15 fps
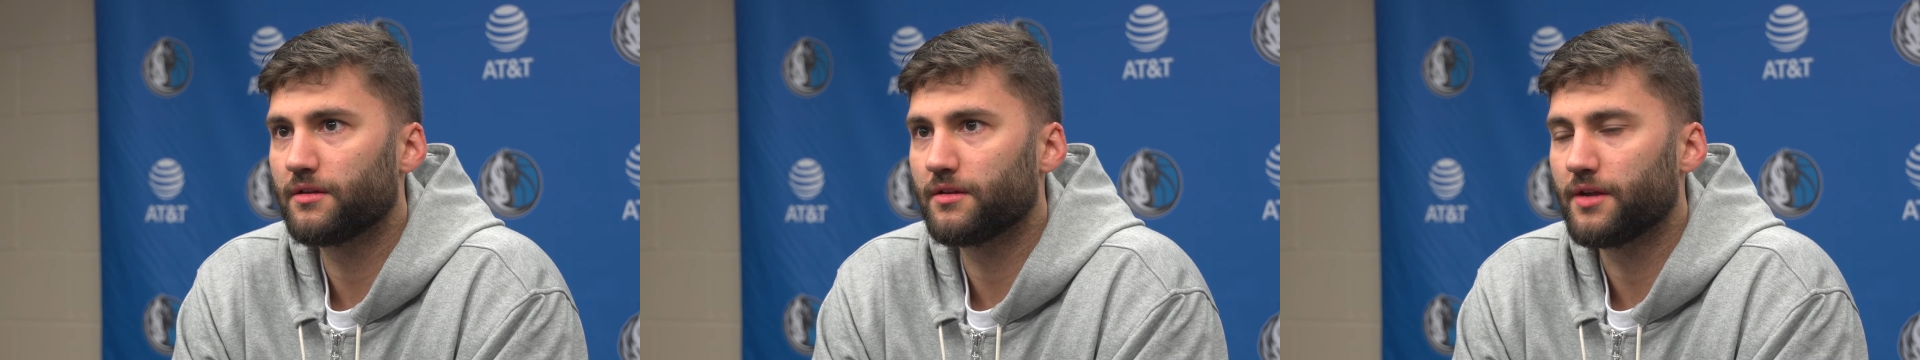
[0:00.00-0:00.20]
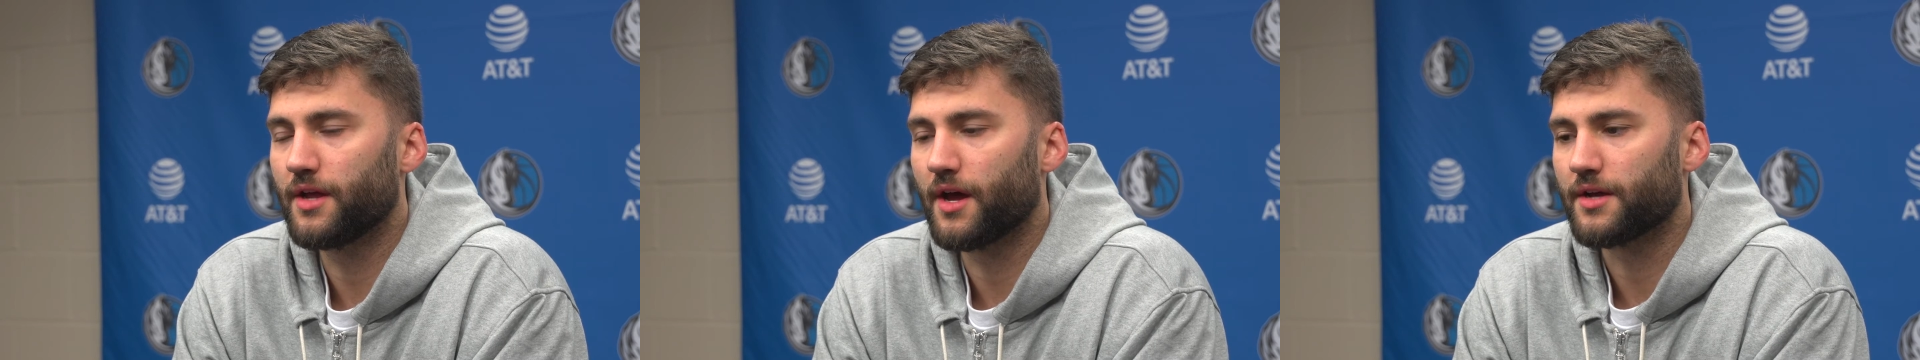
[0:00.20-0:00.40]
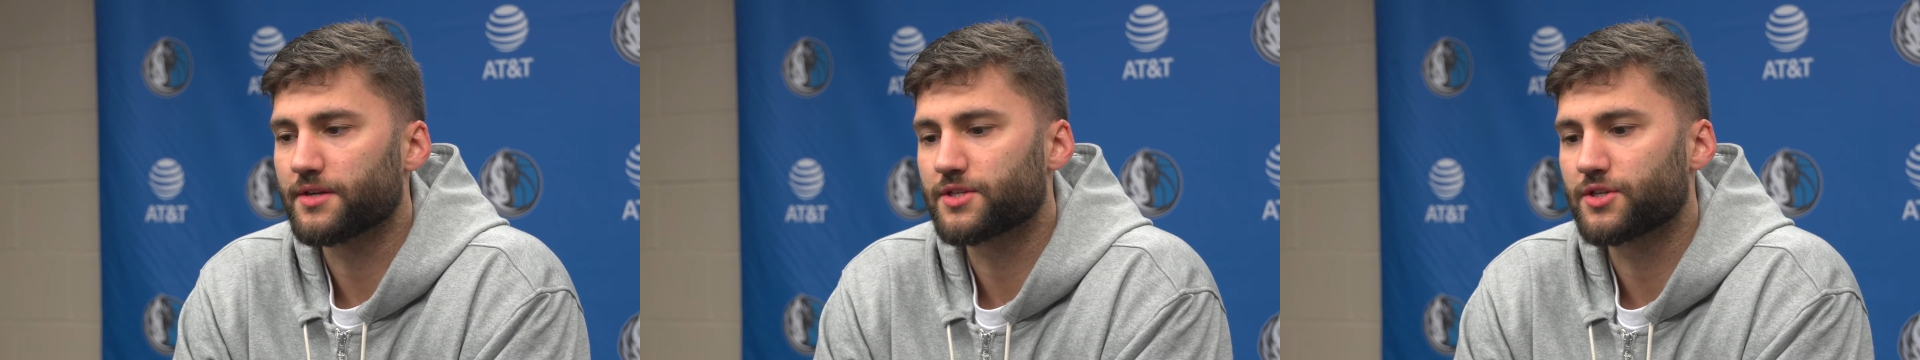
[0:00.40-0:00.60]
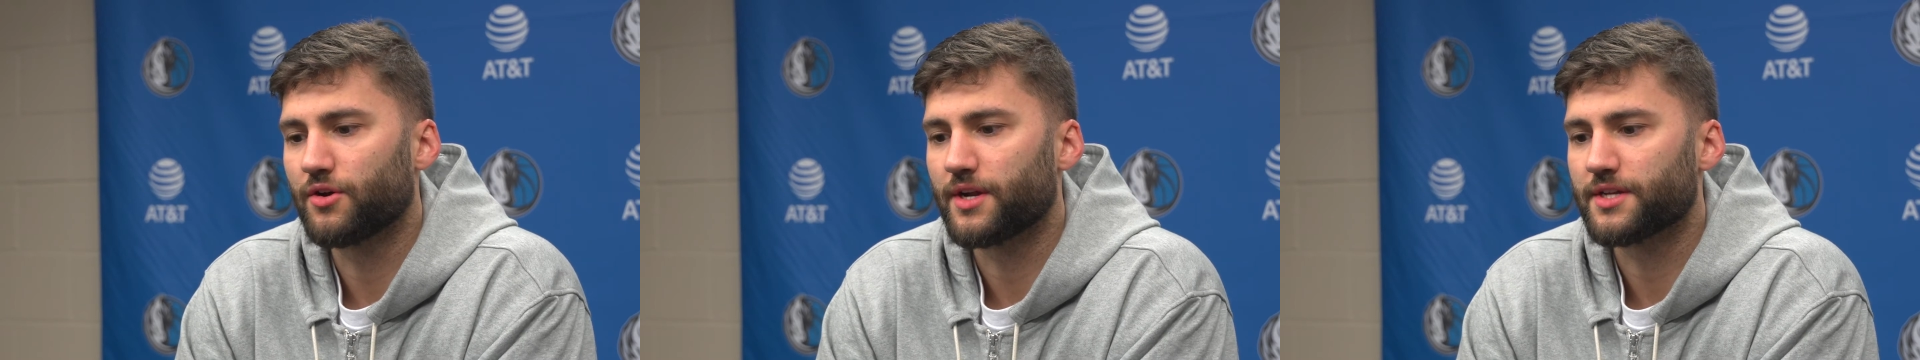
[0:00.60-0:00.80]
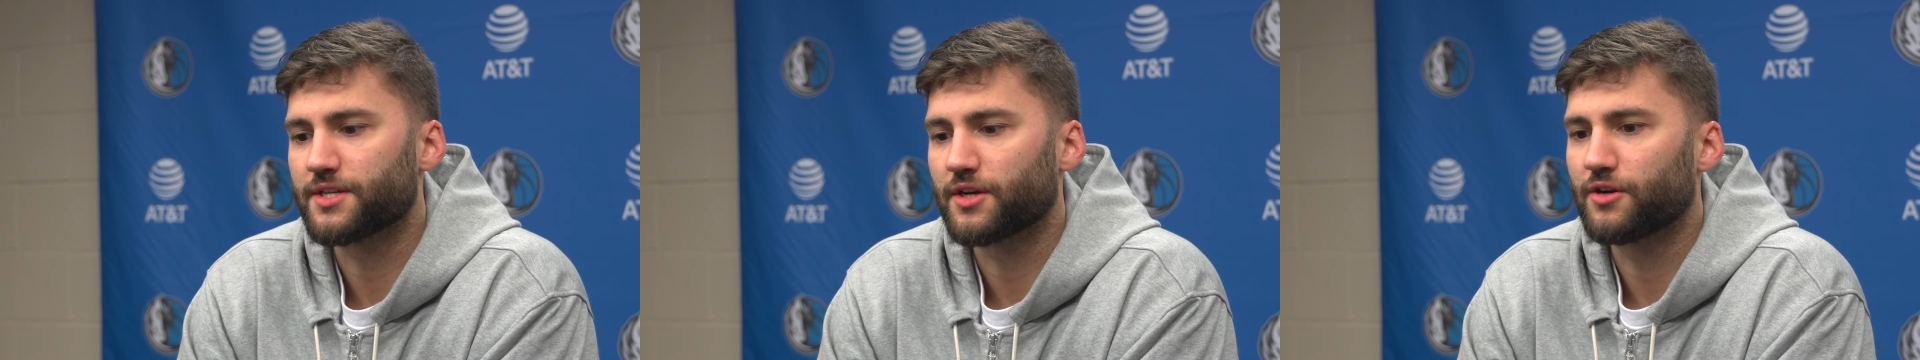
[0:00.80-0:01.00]
Yeah,
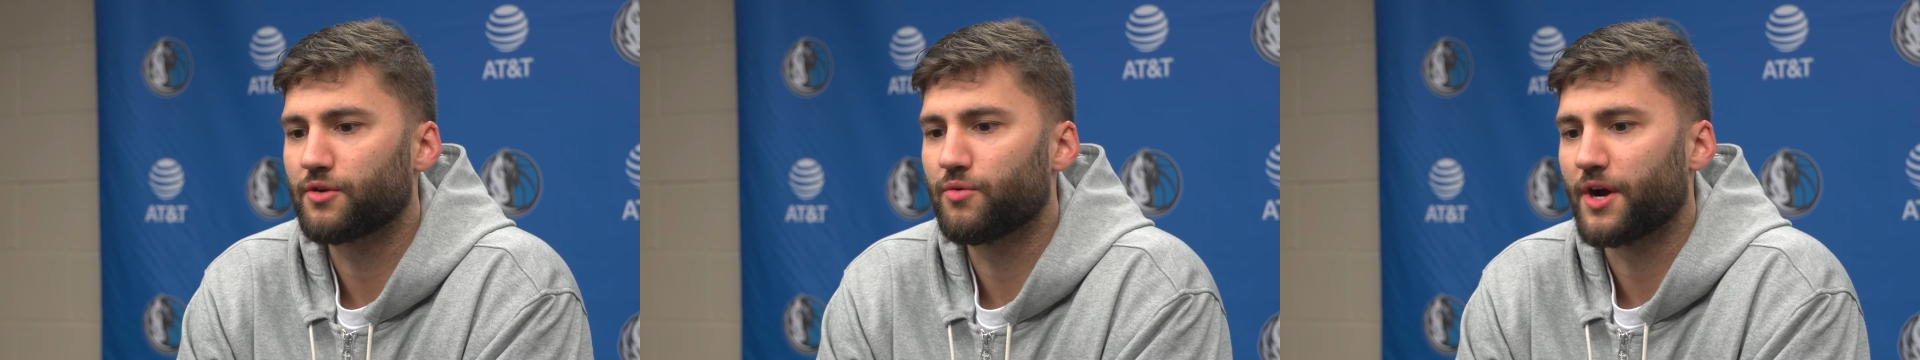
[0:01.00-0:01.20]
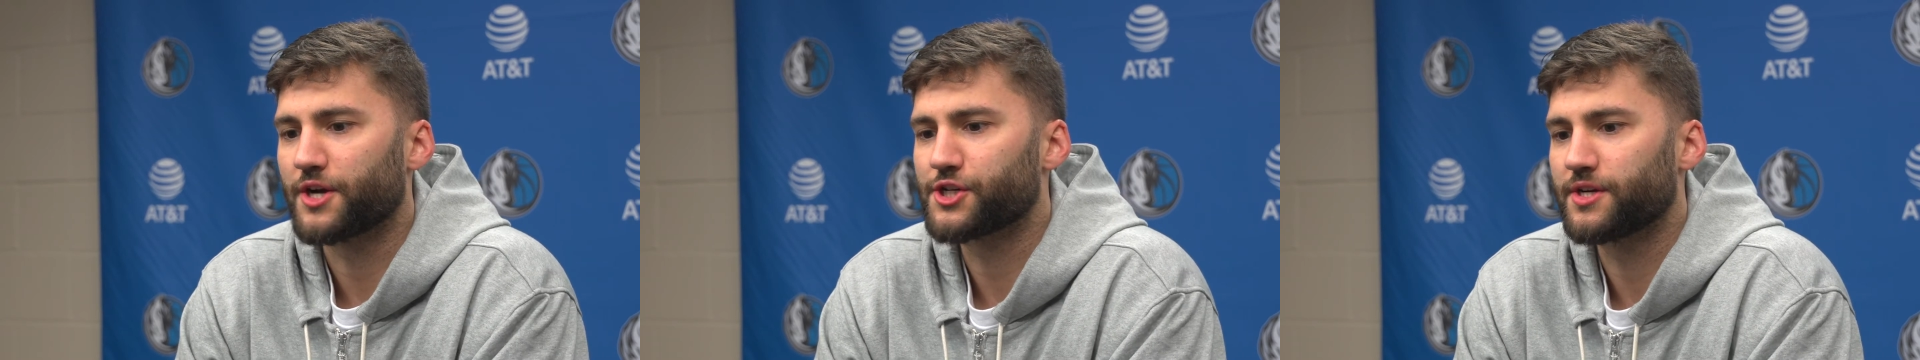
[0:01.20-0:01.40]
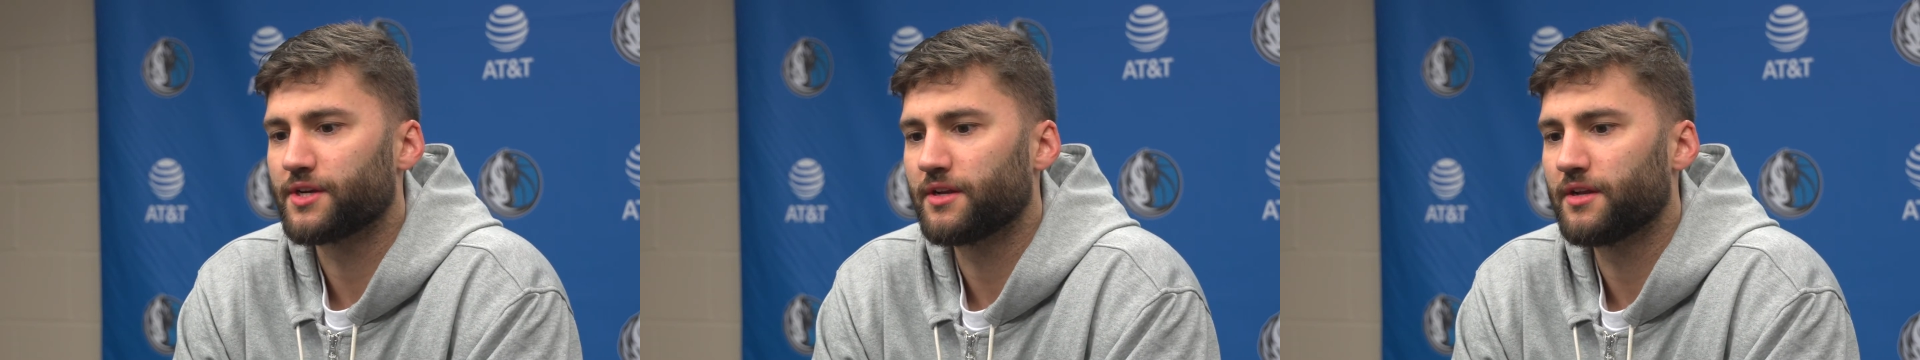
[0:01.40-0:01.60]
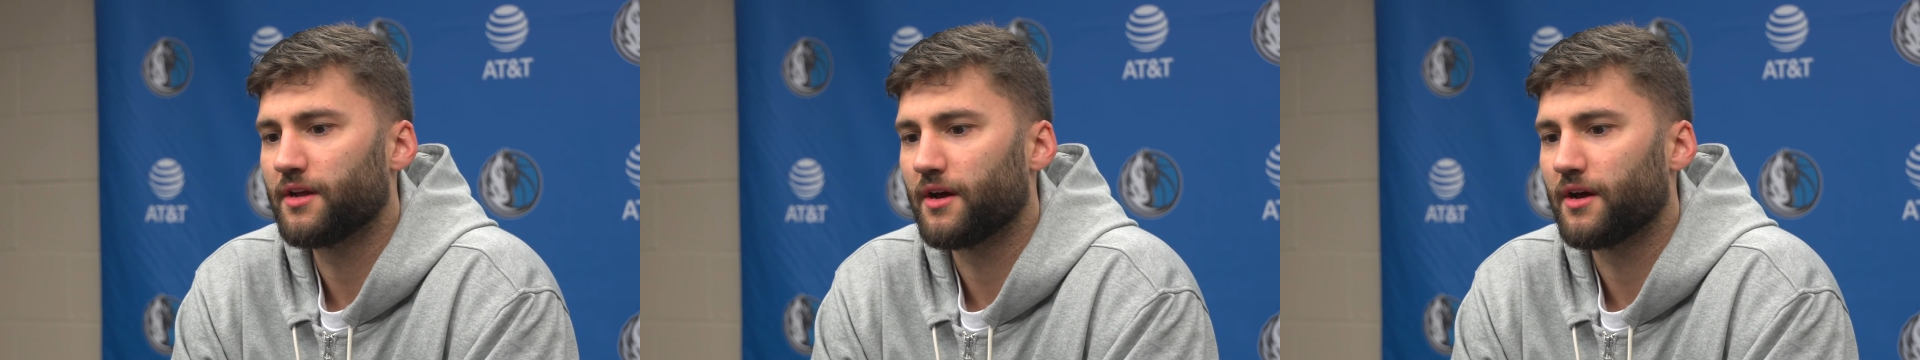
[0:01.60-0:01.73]
so that's a good question.